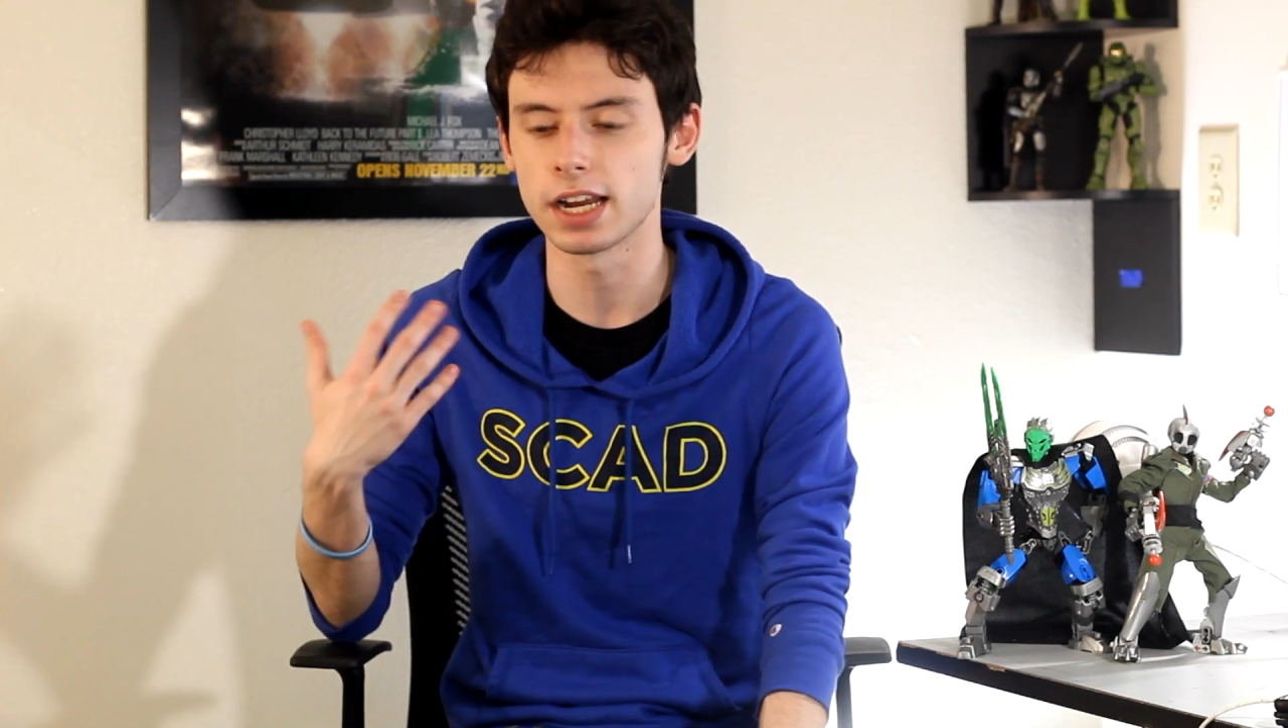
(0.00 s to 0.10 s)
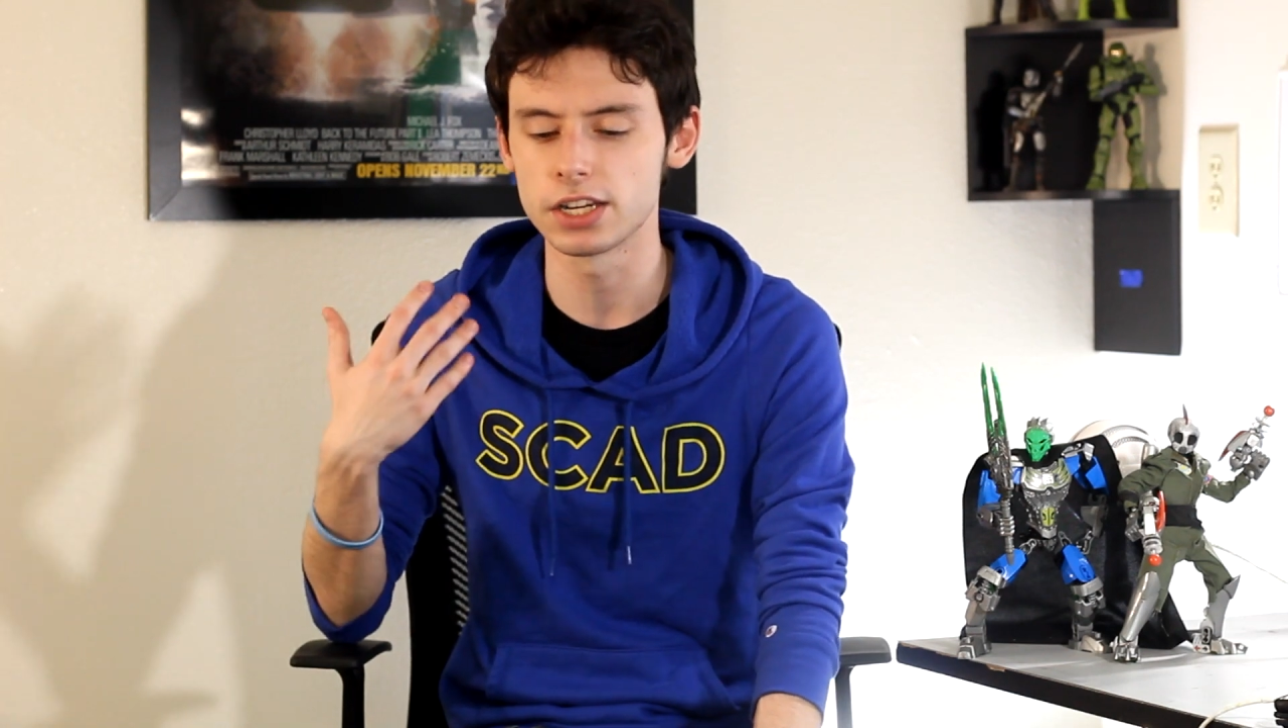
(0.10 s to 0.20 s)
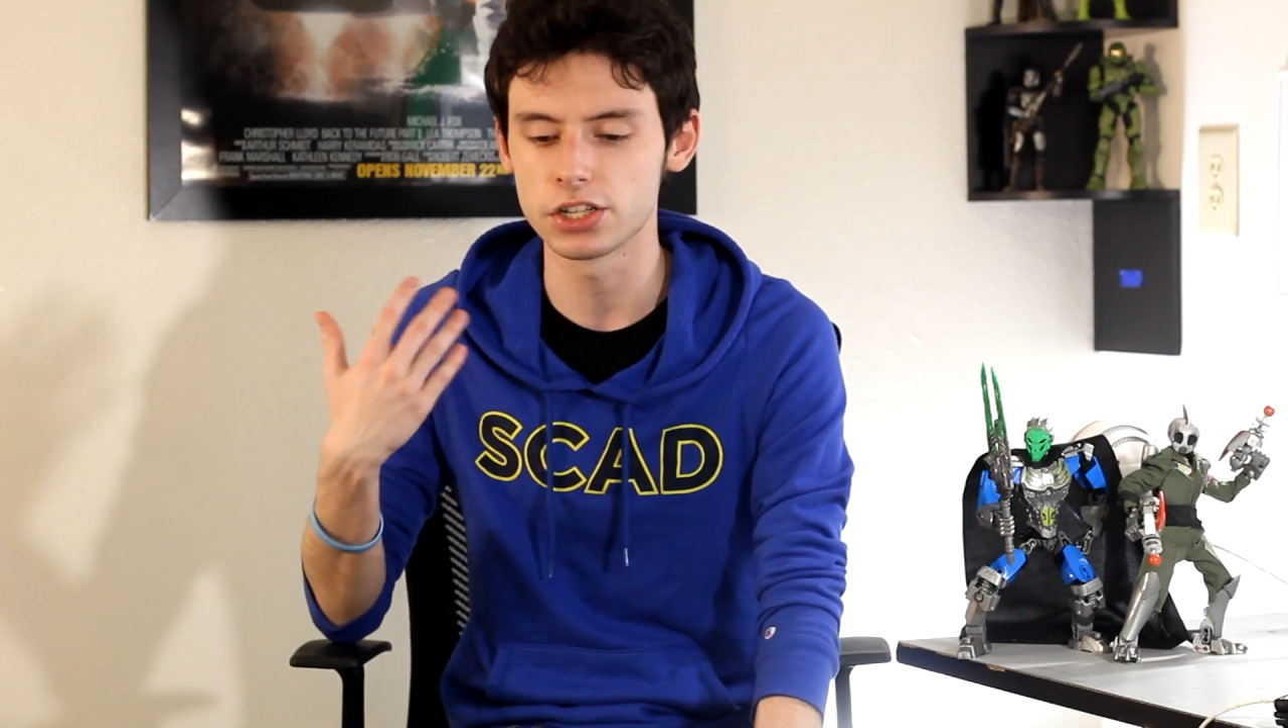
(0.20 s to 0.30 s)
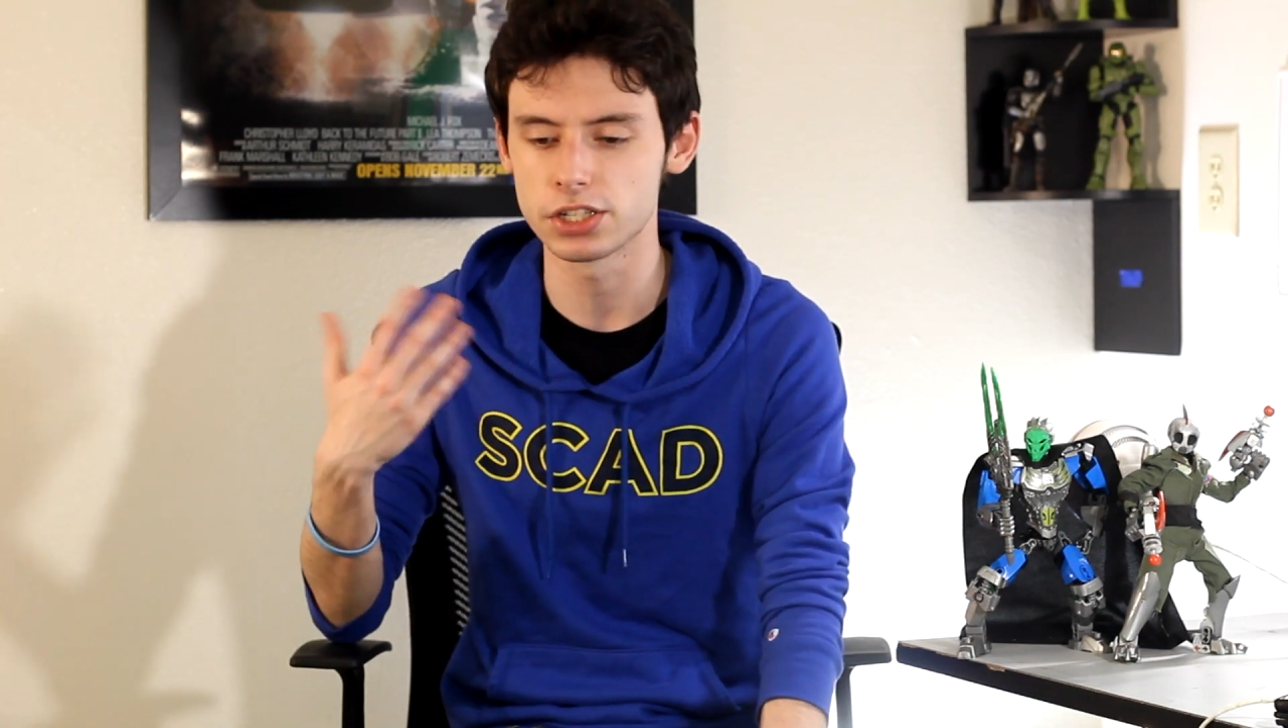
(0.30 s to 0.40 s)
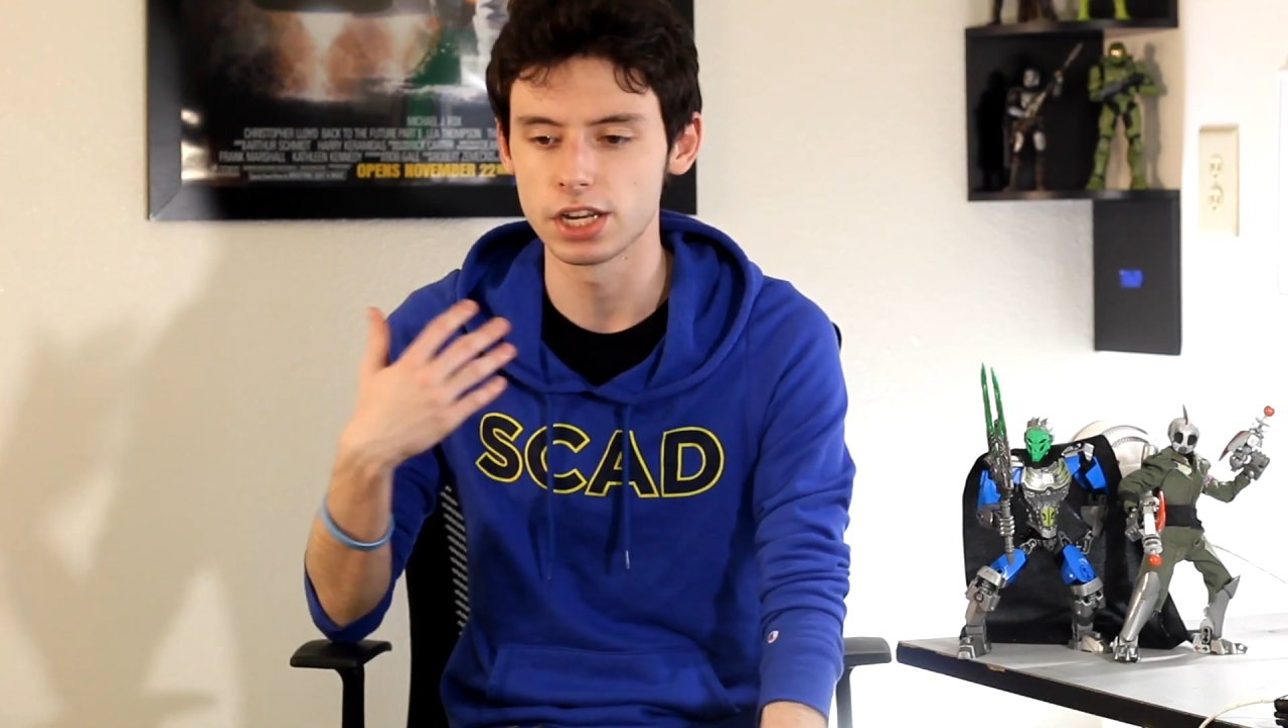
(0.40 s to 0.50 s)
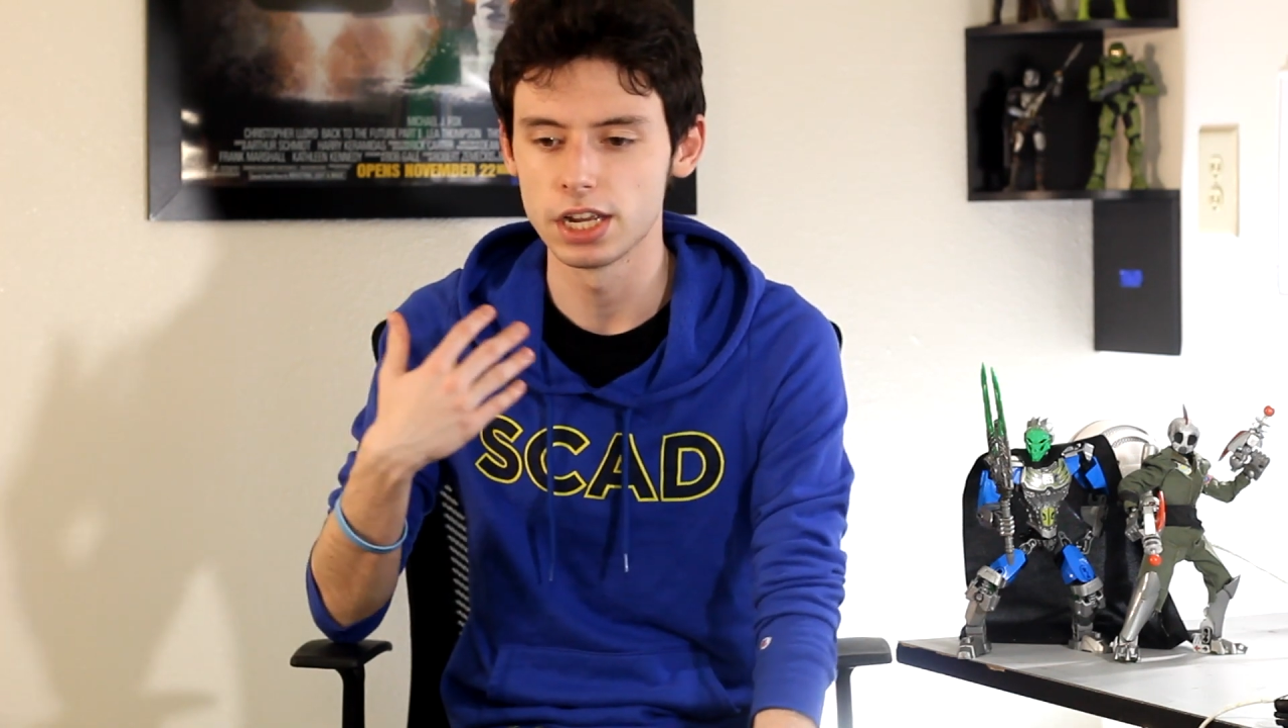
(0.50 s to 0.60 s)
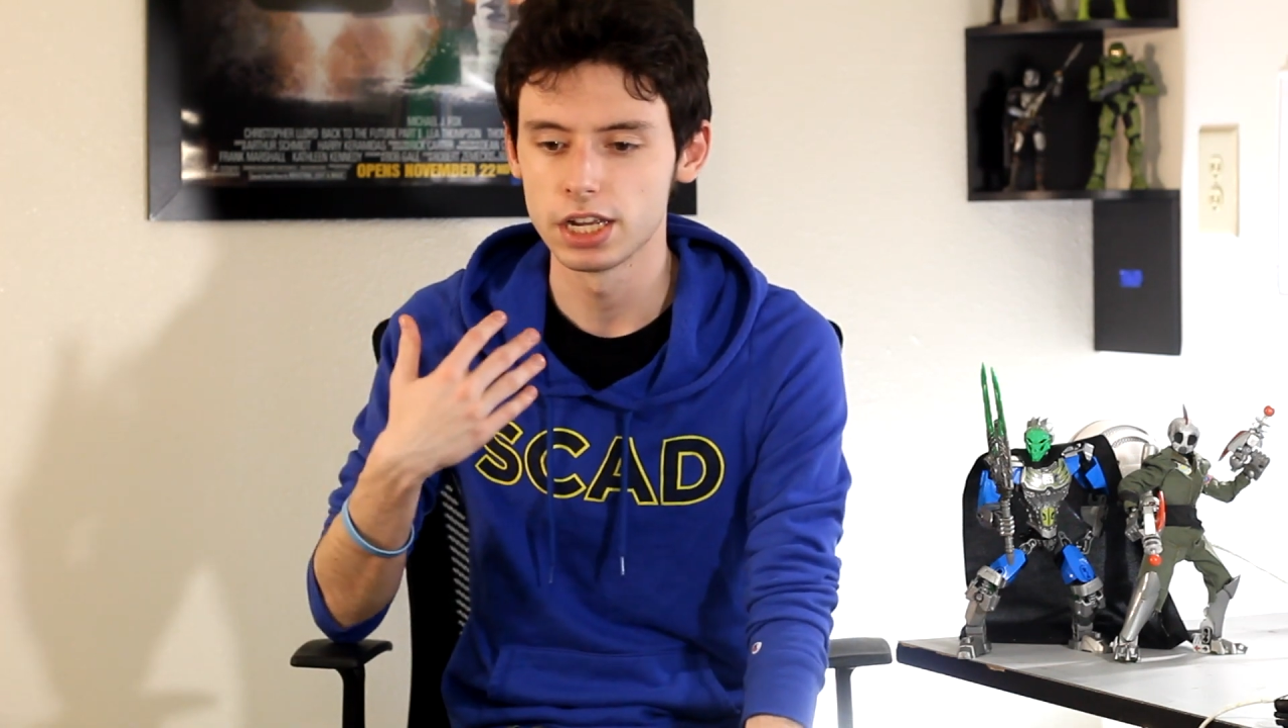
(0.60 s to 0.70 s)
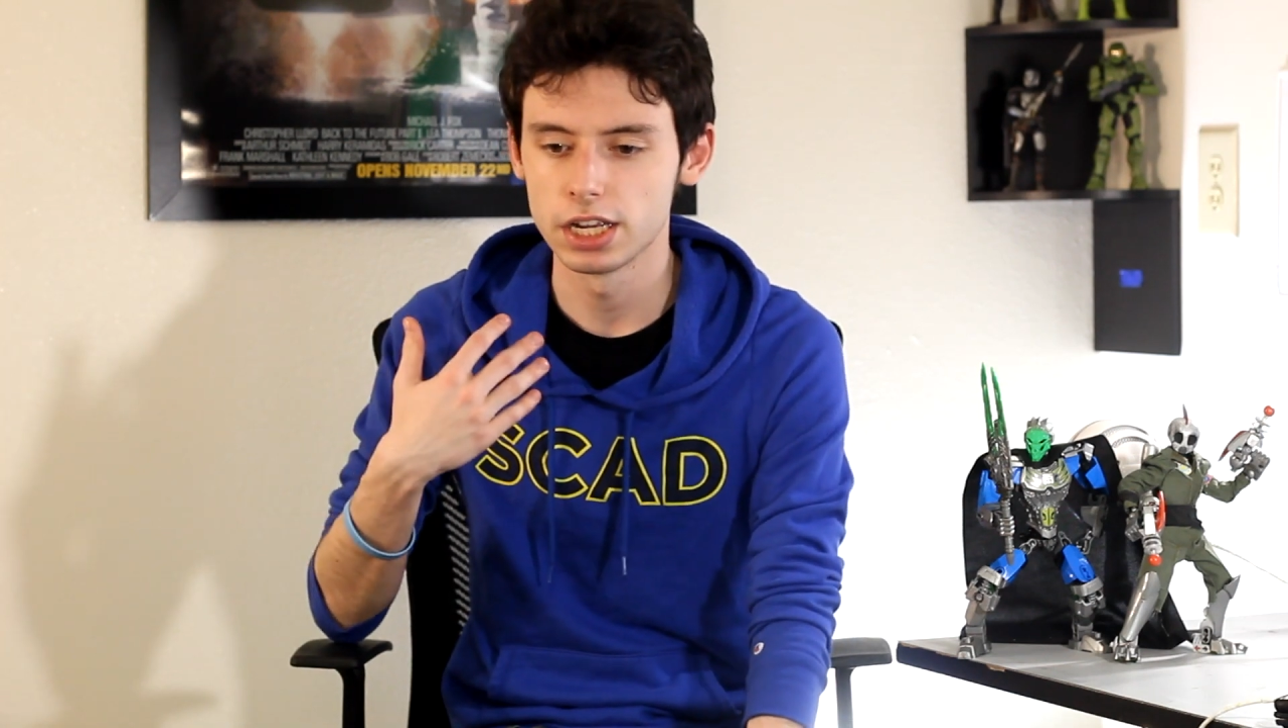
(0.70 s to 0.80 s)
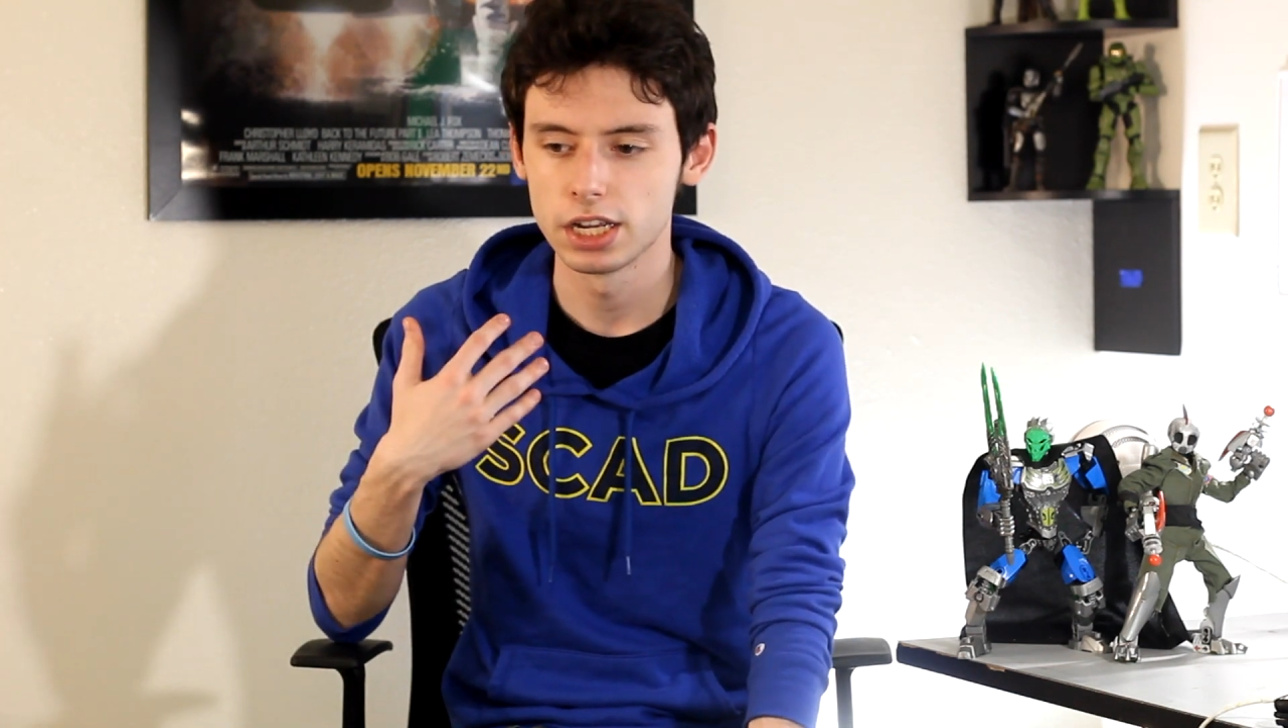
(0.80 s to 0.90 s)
that I just,